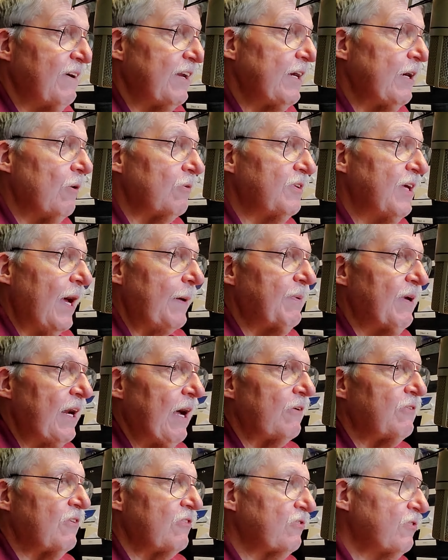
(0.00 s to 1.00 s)
videotaped, and
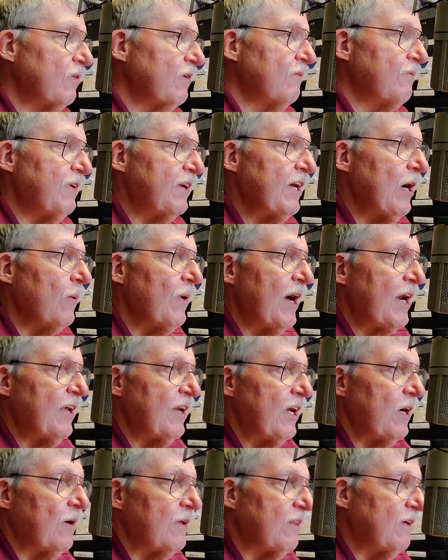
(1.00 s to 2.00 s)
I'll just do the video
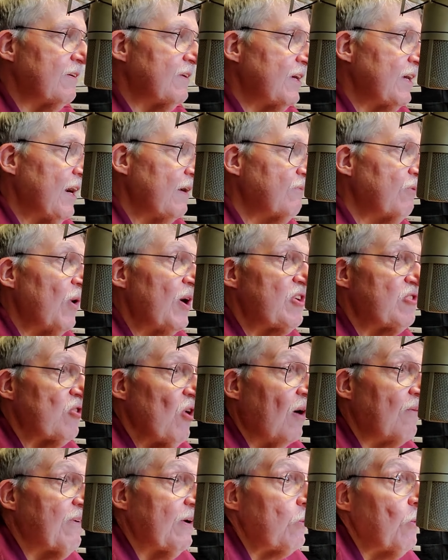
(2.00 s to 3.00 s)
editing on the
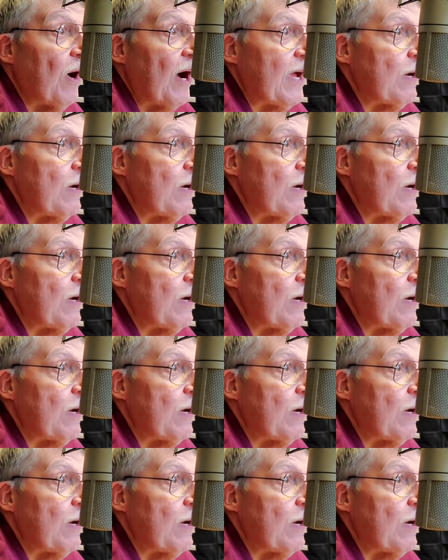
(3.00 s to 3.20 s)
voiceover and why I